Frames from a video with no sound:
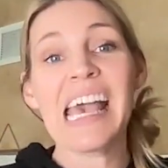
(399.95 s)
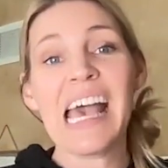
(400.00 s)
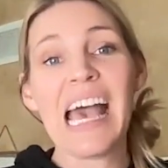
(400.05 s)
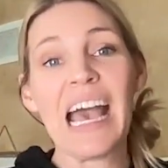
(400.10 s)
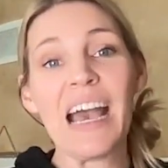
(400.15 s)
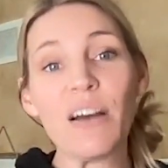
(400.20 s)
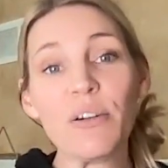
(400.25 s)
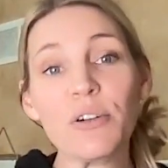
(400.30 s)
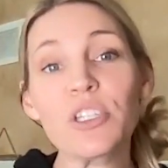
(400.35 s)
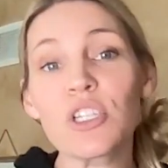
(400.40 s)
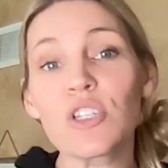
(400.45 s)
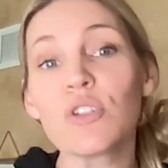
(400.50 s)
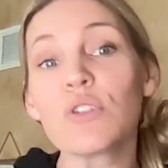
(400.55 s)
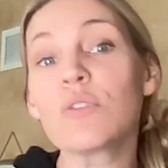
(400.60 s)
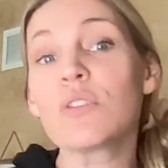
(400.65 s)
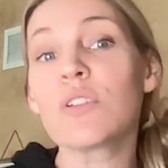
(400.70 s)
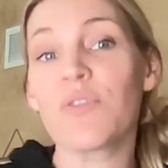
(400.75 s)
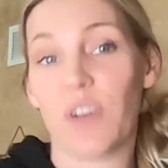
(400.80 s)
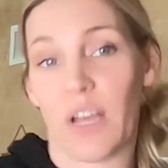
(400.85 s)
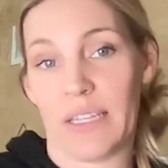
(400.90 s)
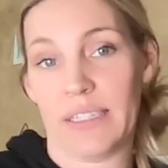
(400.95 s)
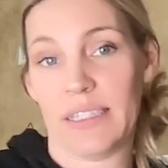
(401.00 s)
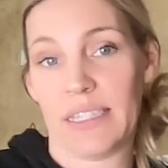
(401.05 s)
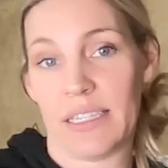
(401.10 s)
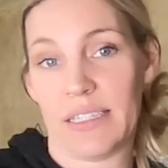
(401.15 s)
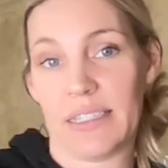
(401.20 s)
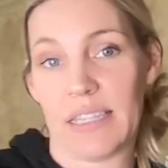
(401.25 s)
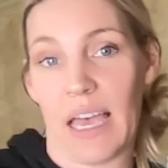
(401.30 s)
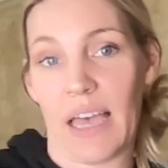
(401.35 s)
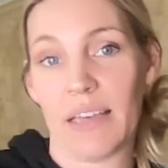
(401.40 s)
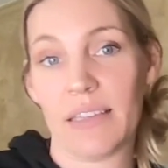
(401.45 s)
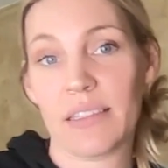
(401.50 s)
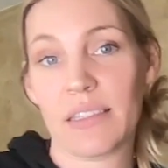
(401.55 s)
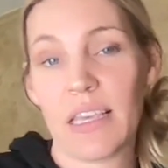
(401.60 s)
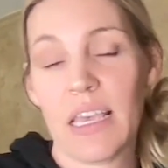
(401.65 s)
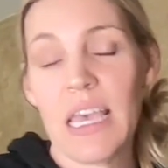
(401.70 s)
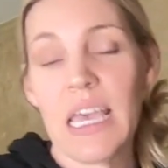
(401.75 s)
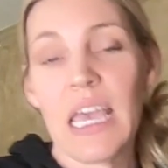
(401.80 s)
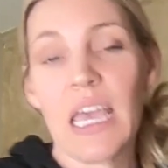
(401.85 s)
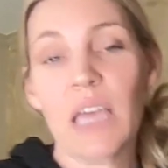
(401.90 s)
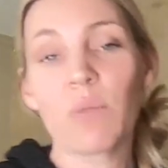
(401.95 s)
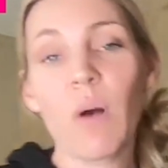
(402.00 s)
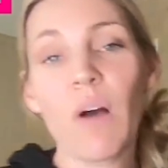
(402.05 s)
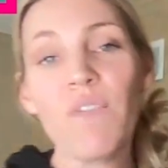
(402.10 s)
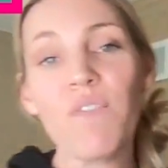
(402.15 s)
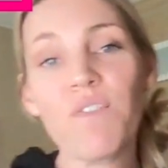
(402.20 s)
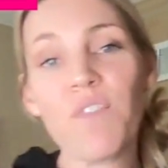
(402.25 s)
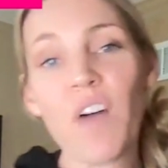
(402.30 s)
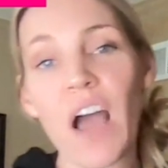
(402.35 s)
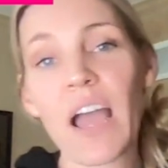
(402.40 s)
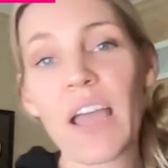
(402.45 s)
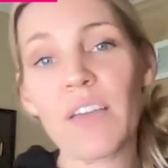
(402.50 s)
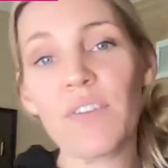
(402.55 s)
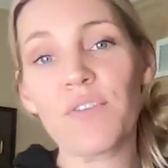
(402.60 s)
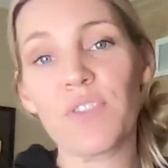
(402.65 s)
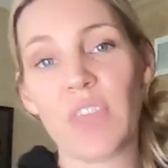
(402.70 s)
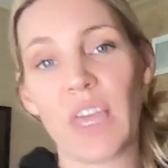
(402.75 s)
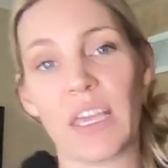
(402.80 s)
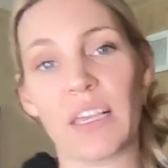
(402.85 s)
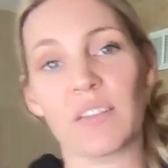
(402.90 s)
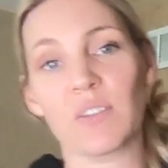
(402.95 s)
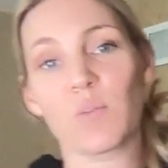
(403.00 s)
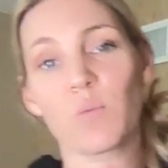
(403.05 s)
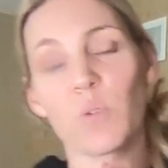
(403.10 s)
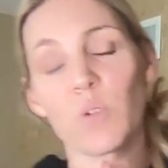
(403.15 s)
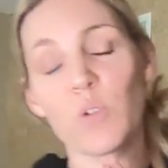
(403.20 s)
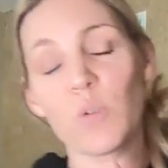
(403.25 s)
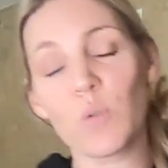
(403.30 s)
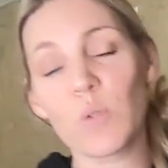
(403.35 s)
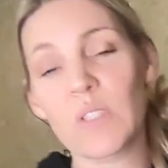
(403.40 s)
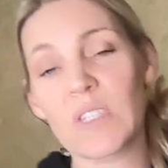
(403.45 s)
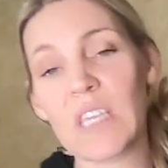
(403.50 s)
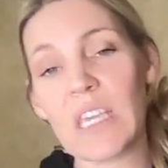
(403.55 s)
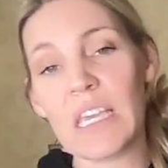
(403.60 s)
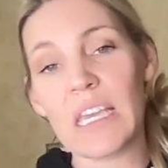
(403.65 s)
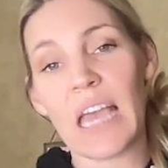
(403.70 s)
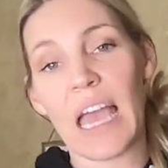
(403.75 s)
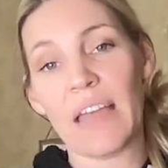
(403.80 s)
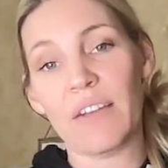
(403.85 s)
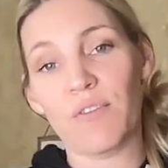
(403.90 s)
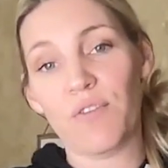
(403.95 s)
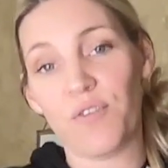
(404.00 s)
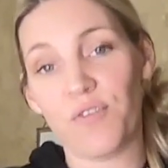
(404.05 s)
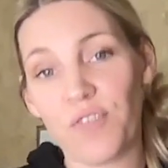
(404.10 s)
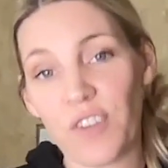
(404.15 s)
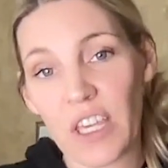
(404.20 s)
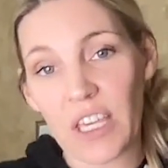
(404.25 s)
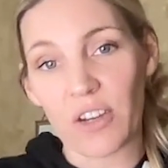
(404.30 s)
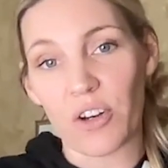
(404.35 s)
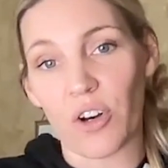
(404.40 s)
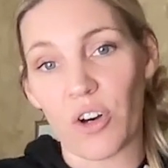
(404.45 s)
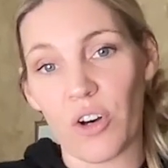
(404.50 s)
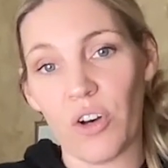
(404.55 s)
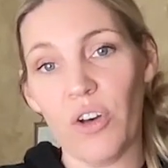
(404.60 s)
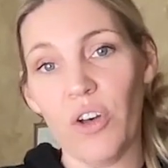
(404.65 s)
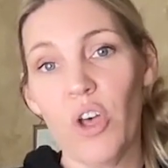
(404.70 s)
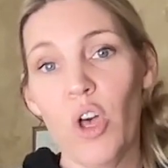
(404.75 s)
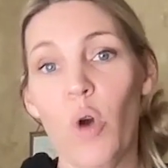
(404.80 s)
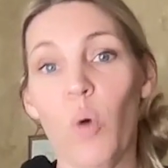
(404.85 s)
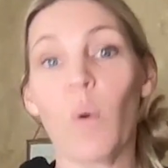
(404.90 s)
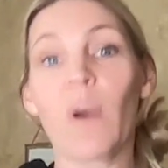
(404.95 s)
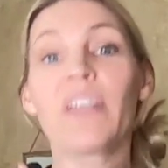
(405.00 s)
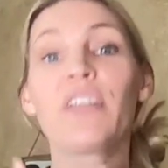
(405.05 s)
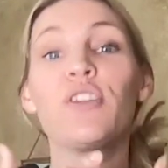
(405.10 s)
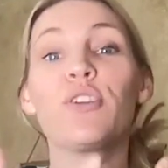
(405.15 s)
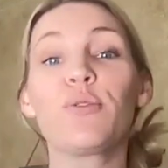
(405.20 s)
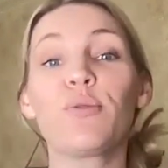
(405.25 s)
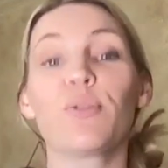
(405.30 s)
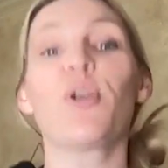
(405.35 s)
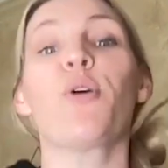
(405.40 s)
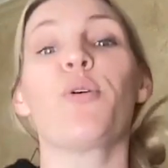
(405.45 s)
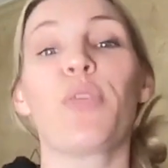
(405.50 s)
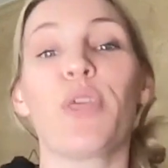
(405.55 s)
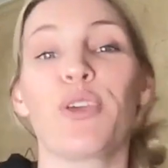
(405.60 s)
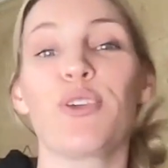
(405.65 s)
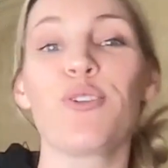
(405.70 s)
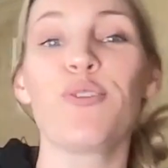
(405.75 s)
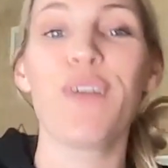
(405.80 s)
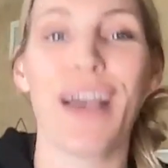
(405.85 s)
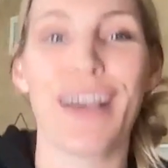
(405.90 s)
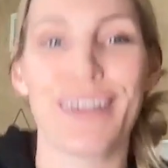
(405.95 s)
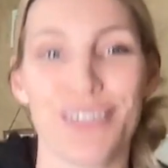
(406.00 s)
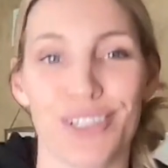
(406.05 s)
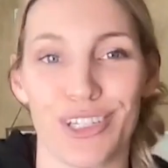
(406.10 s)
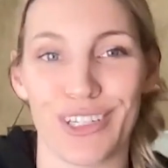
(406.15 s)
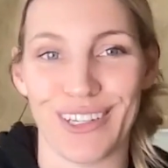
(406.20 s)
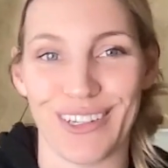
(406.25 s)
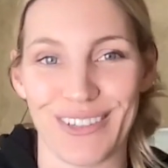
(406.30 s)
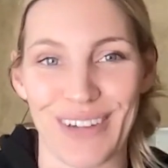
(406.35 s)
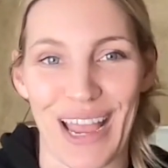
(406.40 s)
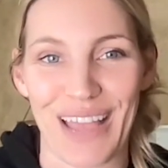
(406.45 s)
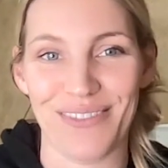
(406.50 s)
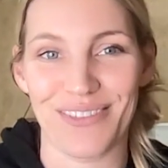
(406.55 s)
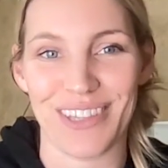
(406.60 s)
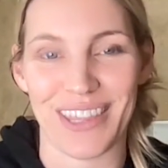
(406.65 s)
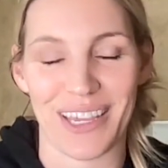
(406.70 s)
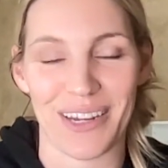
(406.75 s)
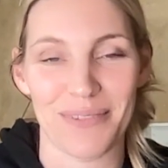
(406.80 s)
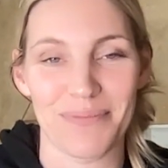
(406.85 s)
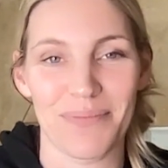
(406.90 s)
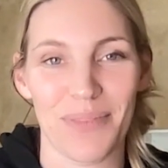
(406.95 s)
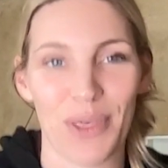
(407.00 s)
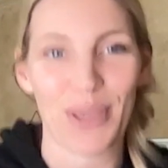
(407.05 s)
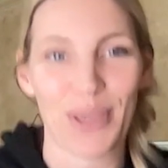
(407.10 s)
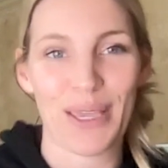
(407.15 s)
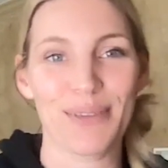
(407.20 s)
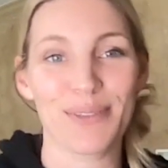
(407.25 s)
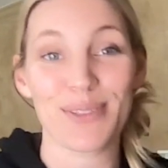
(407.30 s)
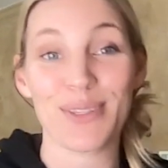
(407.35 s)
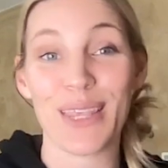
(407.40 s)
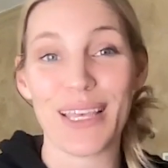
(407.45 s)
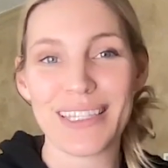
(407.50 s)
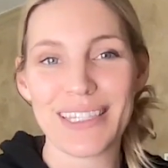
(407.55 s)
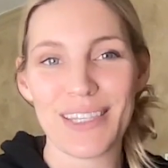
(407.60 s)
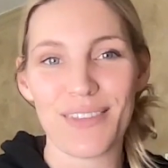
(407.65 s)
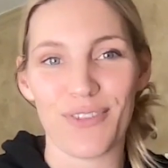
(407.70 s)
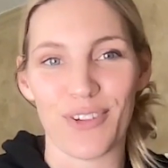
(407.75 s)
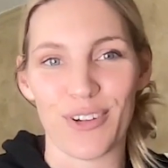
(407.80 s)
How do you define success? And what 5 things will you see and feel when you know that you've actually arrived there? Okay, so that's the